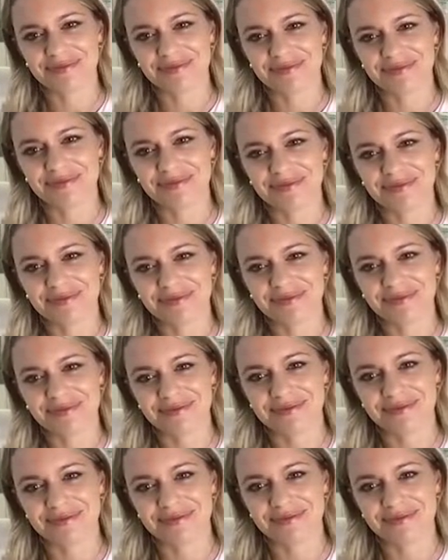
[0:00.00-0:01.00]

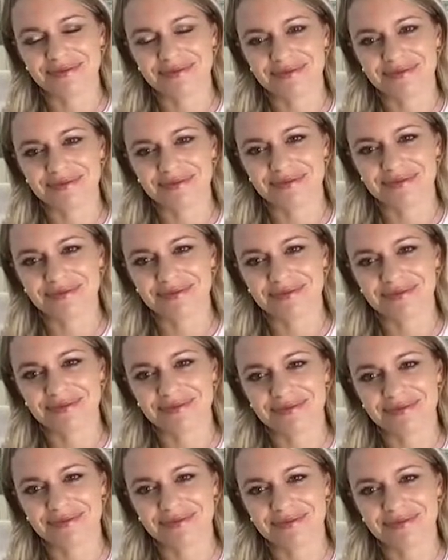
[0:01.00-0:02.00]

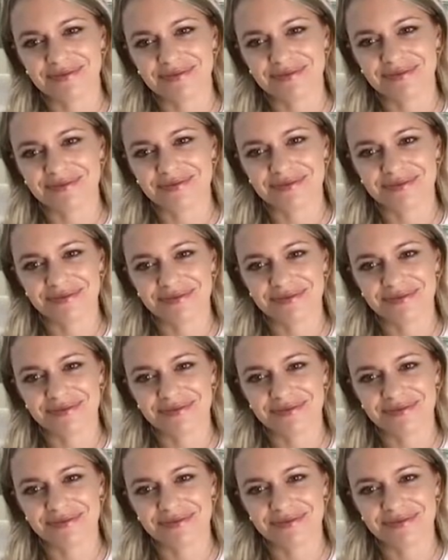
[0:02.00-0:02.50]
(silent)